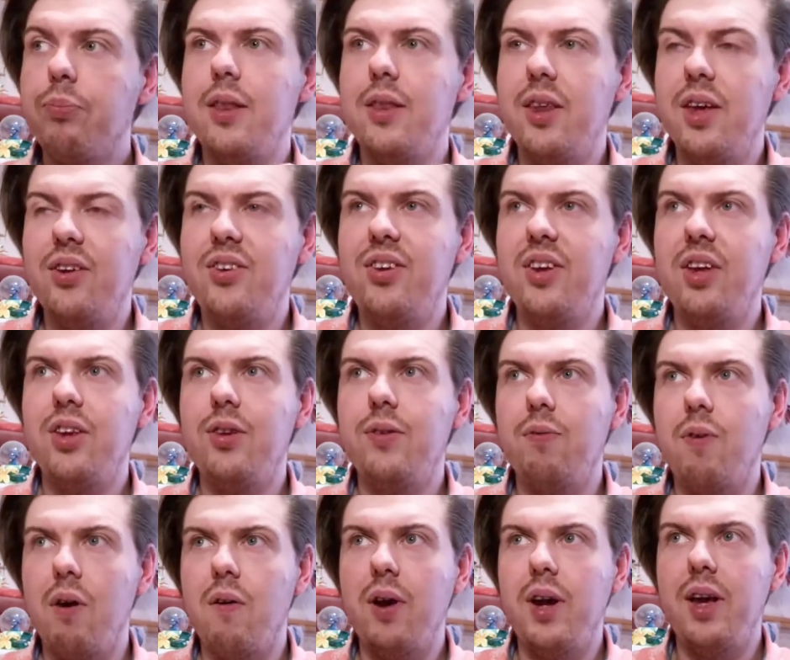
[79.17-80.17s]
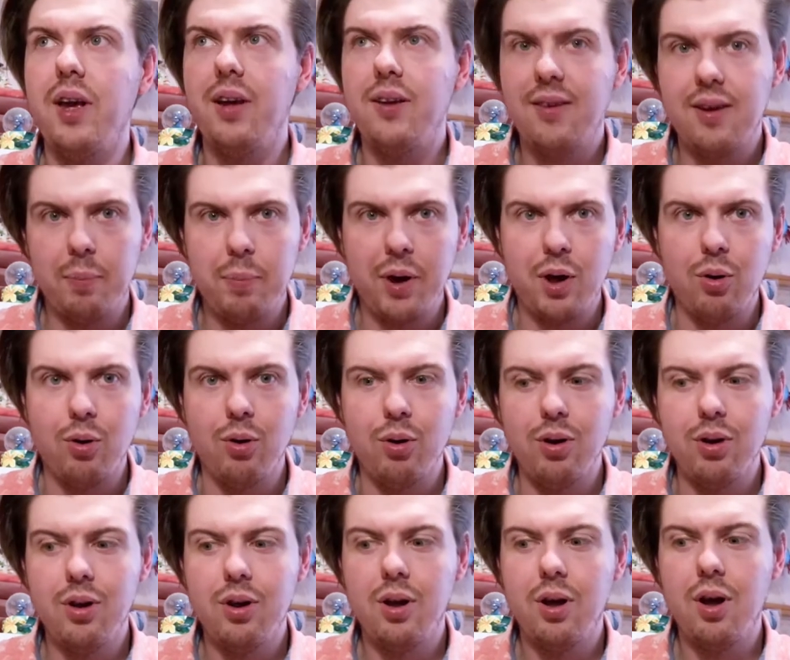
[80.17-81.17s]
This is very
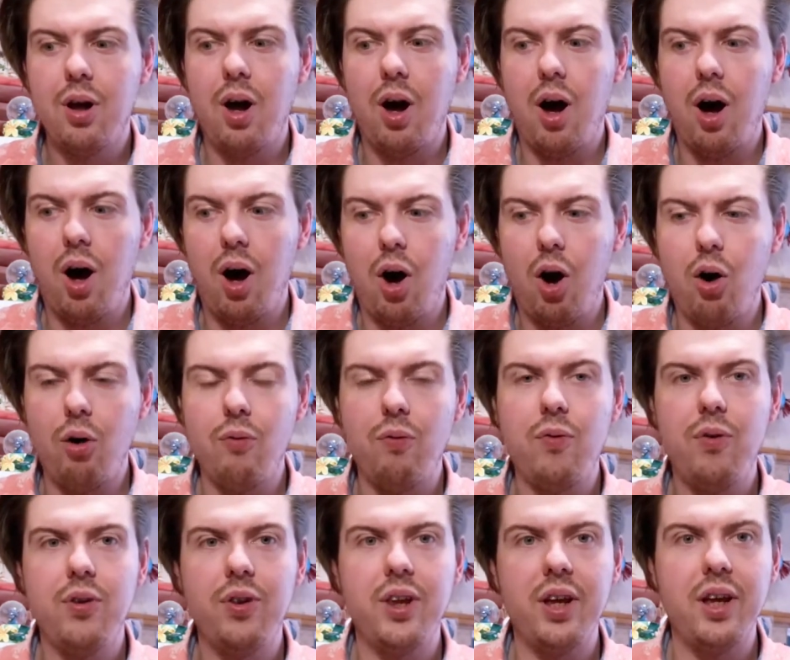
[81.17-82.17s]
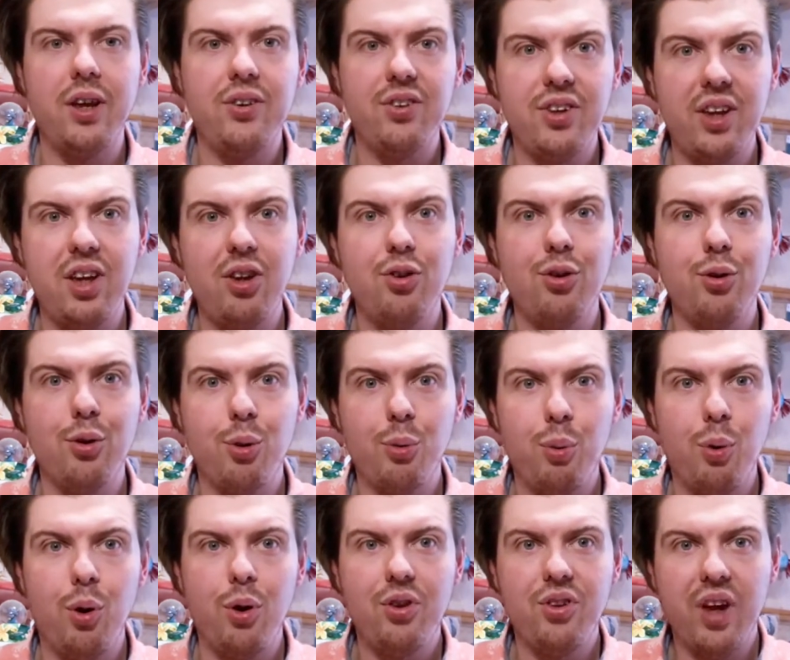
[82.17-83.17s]
typical of the seasonal
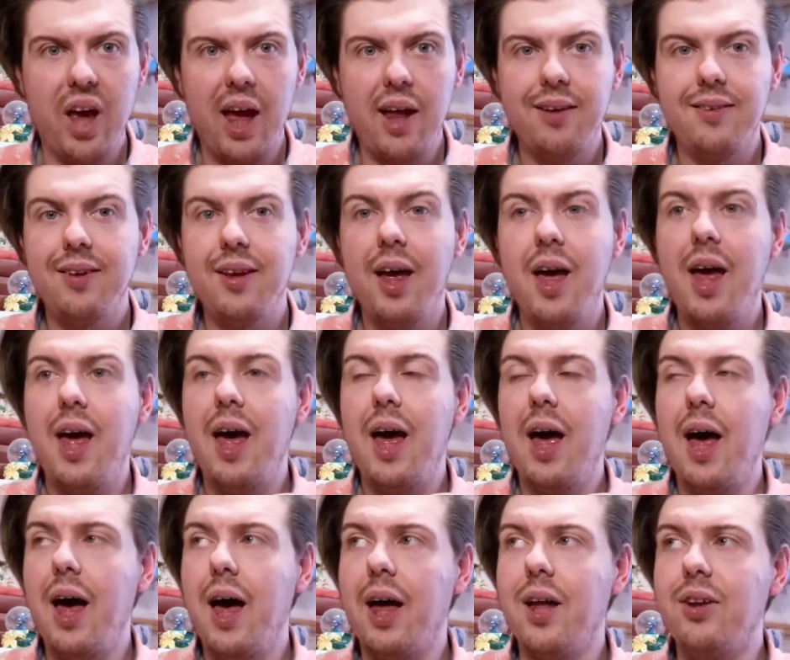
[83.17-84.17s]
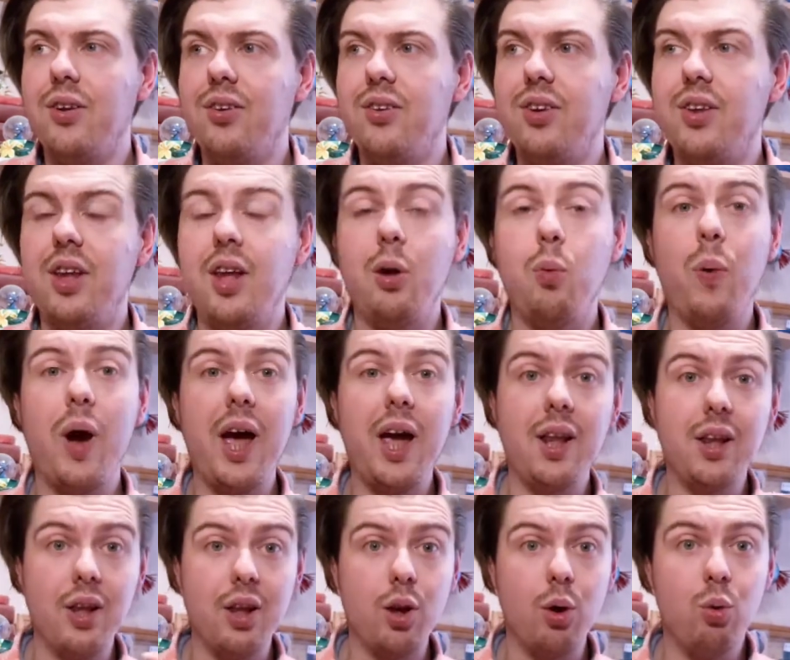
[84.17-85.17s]
quartet and the
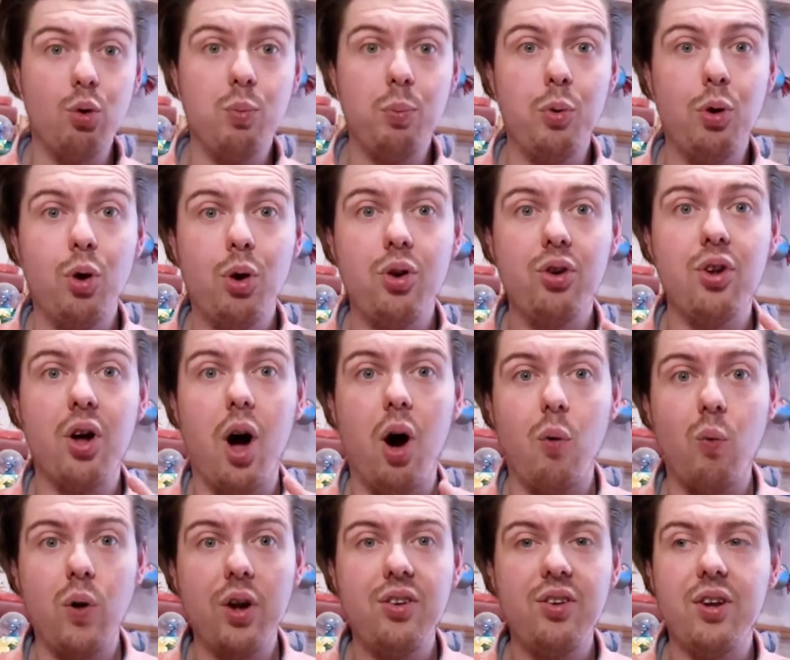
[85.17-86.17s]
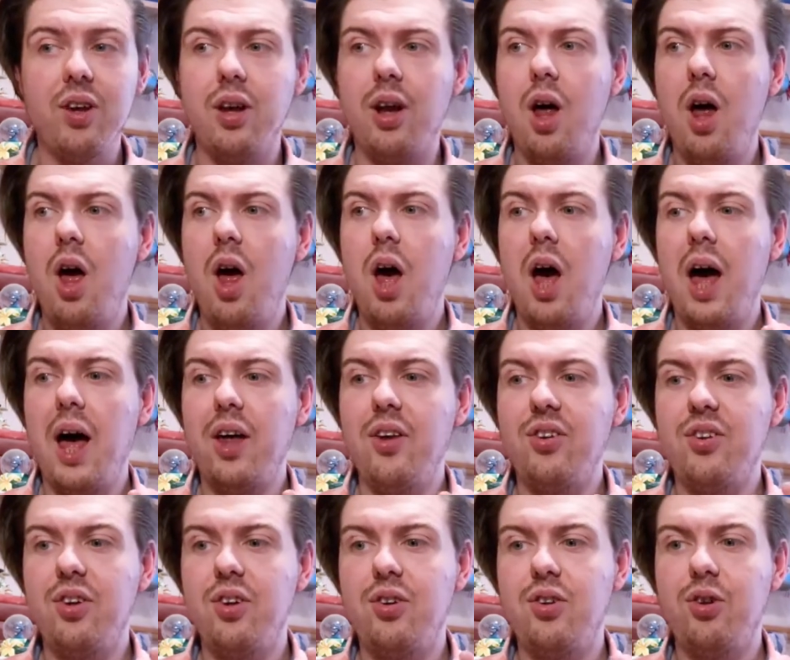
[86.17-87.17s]
way that those books are written,
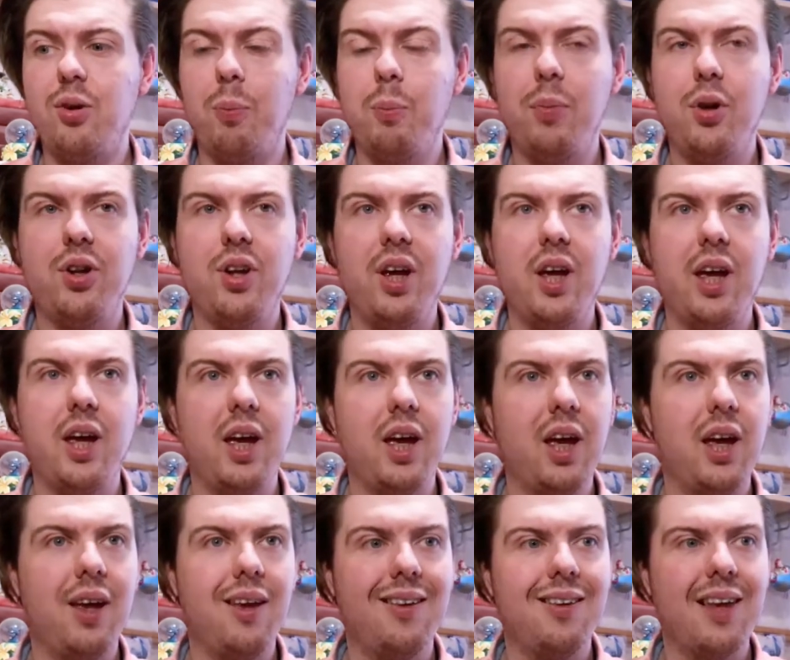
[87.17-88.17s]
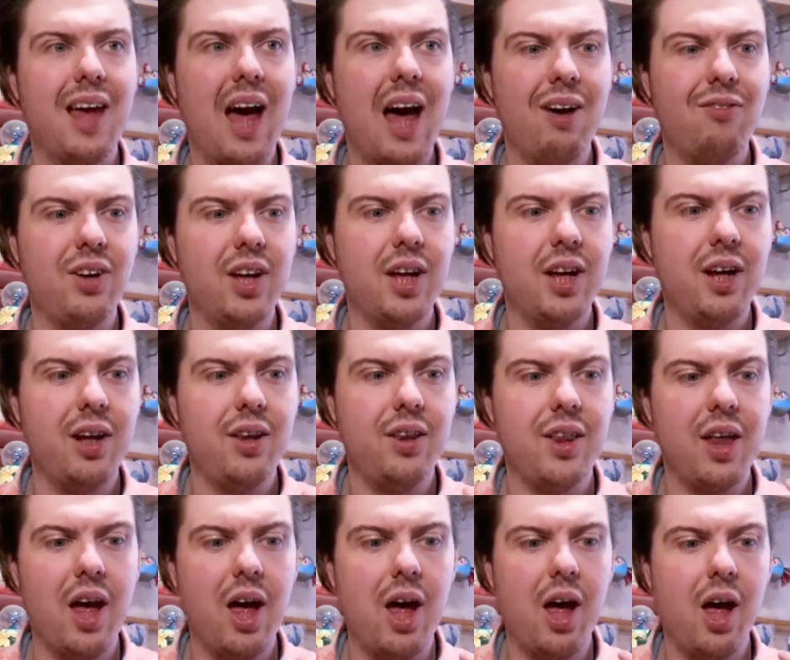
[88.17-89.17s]
as somebody is having
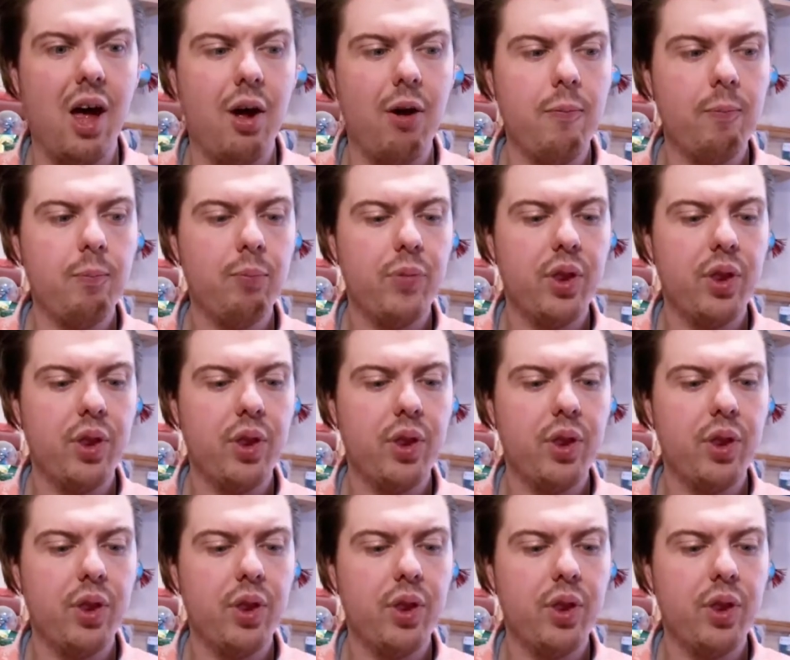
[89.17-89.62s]
their